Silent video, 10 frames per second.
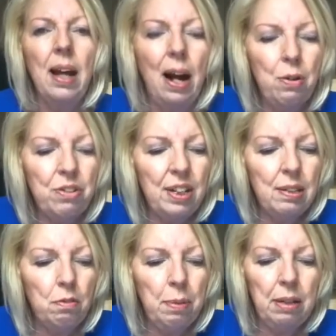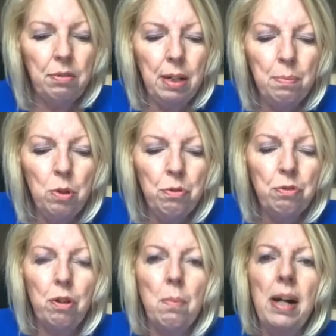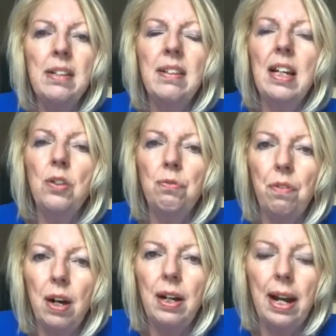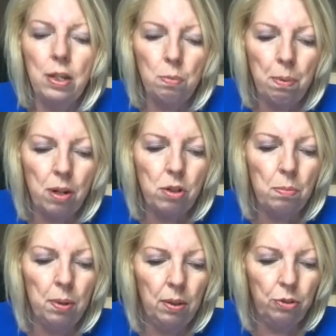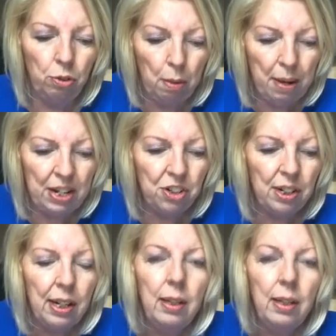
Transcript: Our sins have been removed from us as far as possible to imagine,